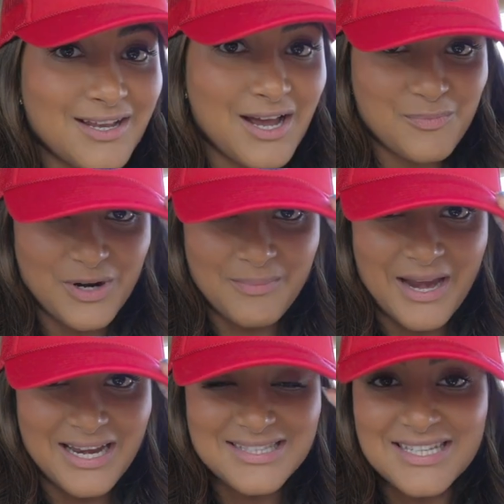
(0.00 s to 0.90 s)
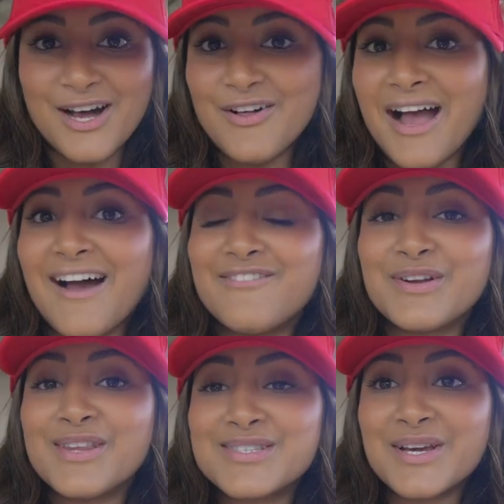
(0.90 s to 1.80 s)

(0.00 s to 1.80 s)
I'm wearing my ACL hat for this